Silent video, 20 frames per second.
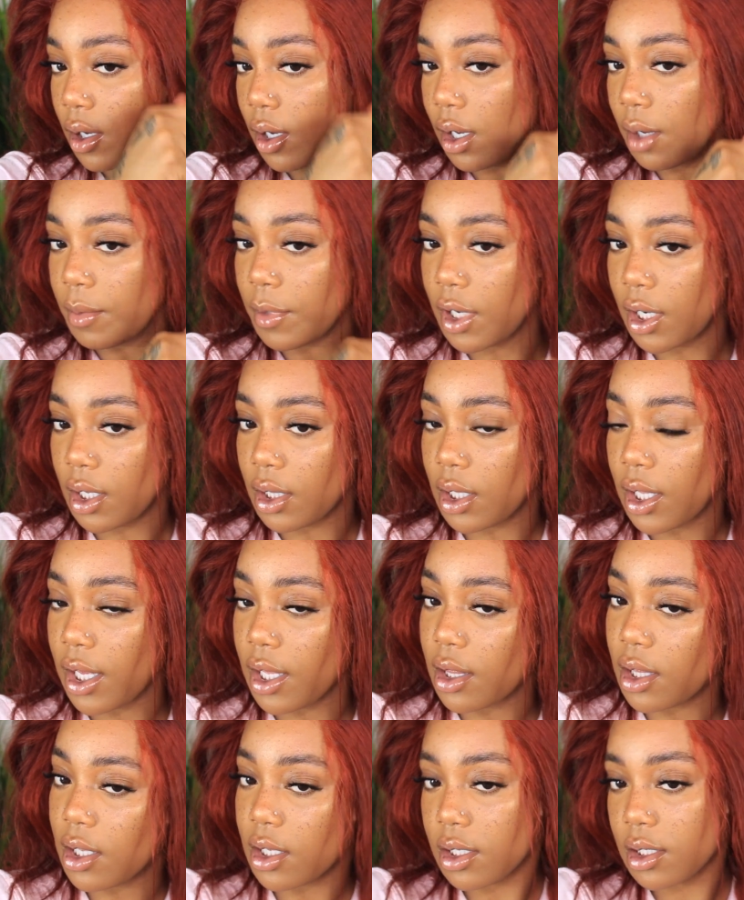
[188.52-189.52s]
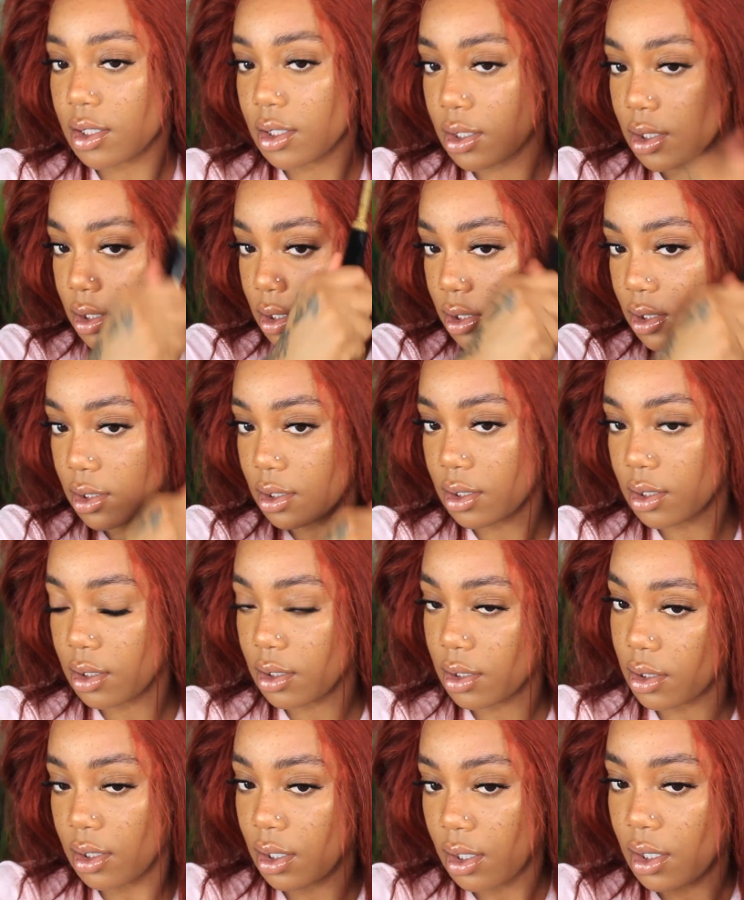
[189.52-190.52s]
I'm gonna like this.
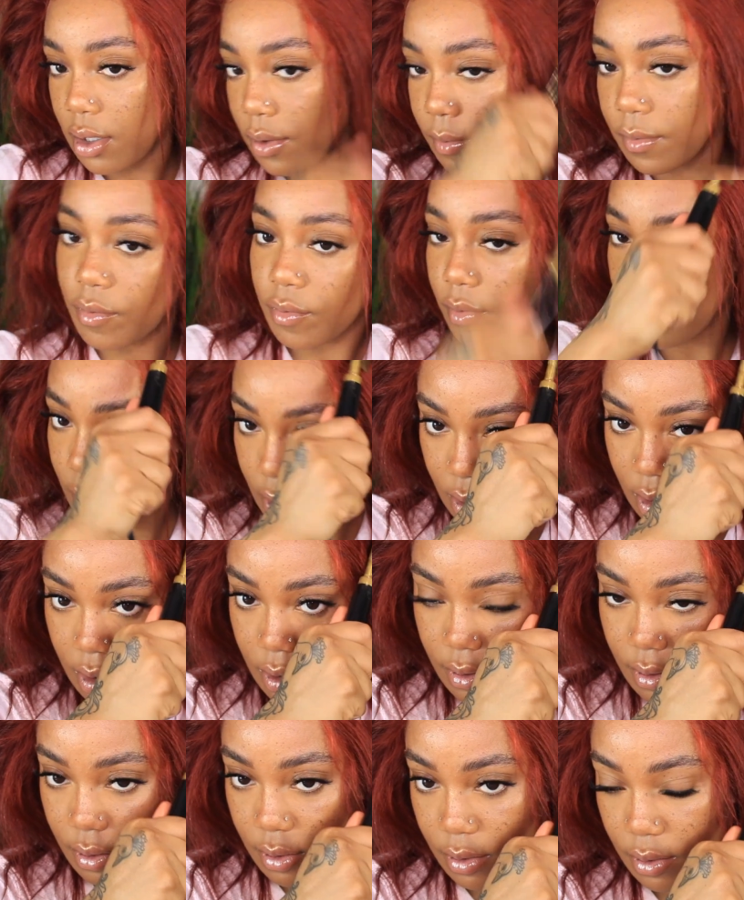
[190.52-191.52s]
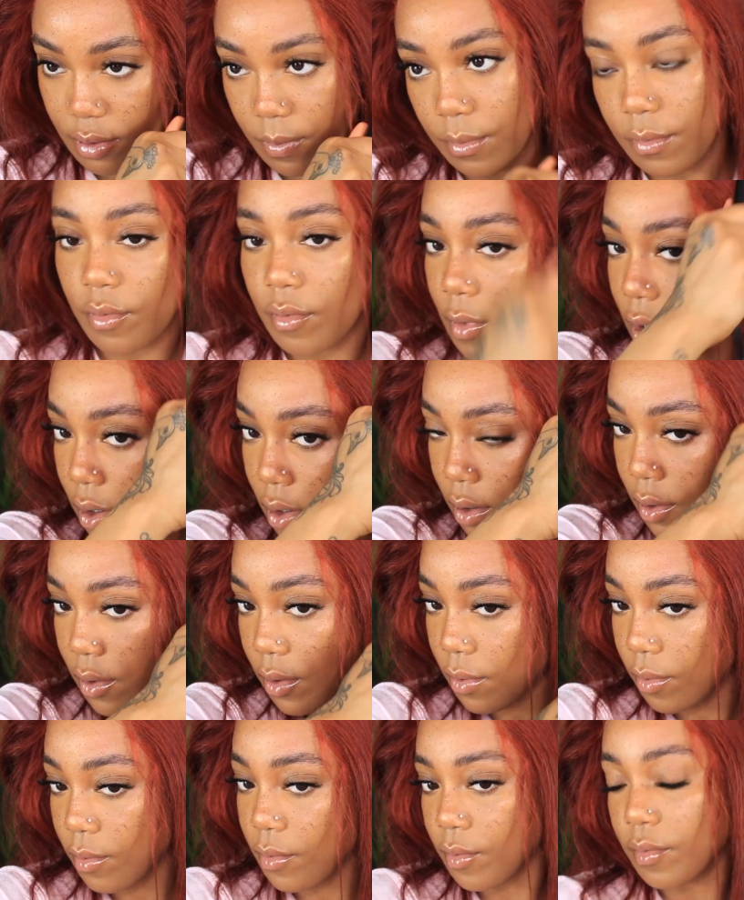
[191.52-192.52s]
Know if it's real, cause when we're
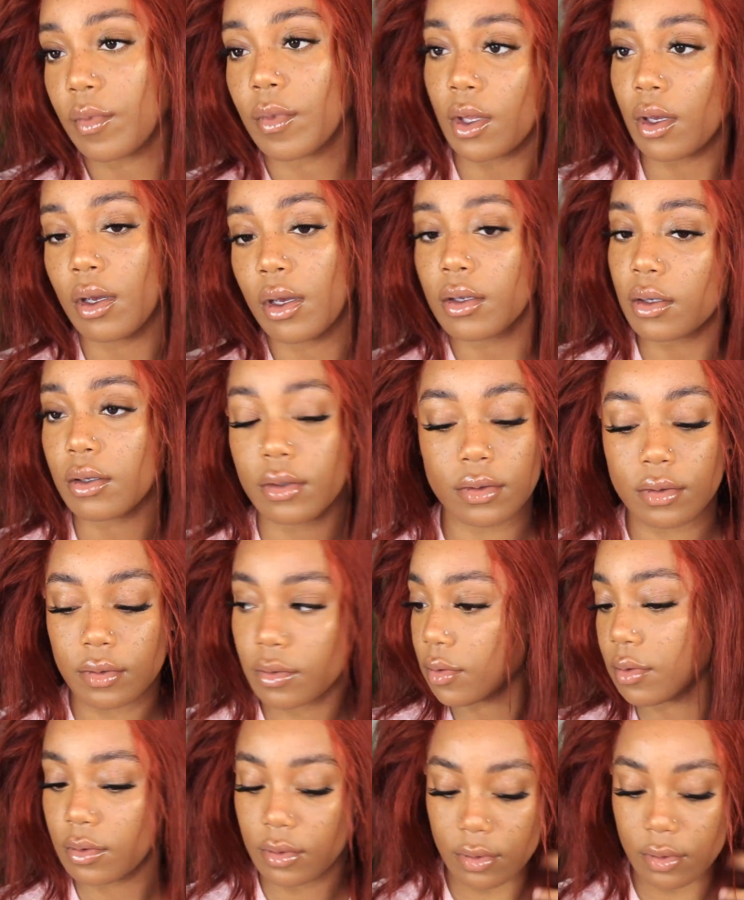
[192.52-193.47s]
doing our thing, we're